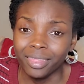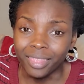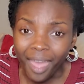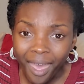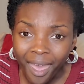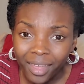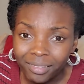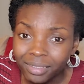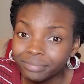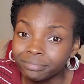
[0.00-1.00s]

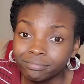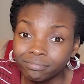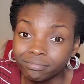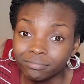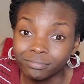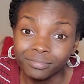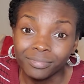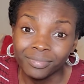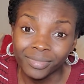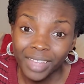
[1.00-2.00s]
that
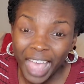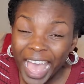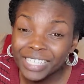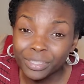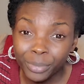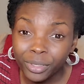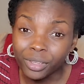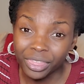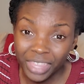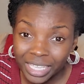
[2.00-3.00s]
has to build a
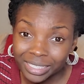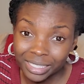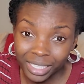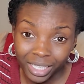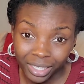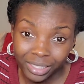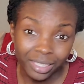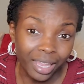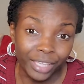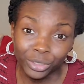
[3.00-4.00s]
thick skin.
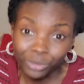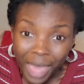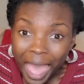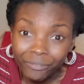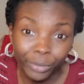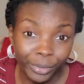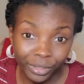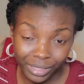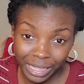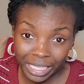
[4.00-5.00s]
Like, you have to build
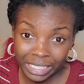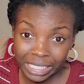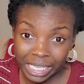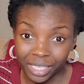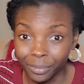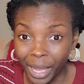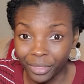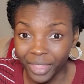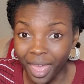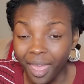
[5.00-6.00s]
a thick skin
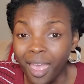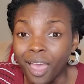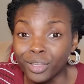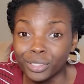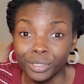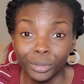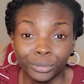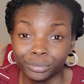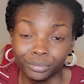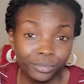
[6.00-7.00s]
about that.
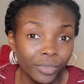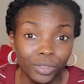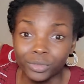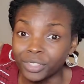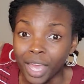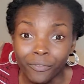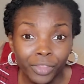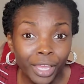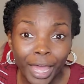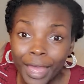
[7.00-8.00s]
So you
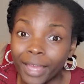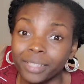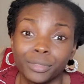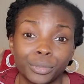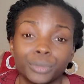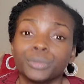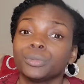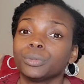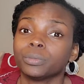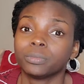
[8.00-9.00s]
definitely got
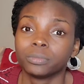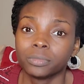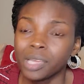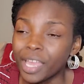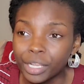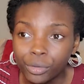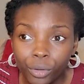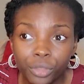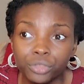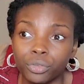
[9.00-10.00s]
to
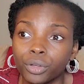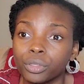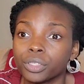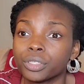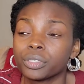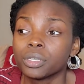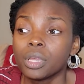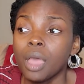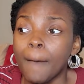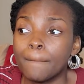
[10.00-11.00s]
ignore the trollers,
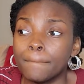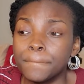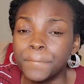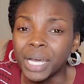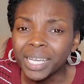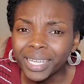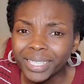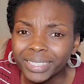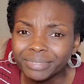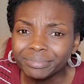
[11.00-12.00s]
but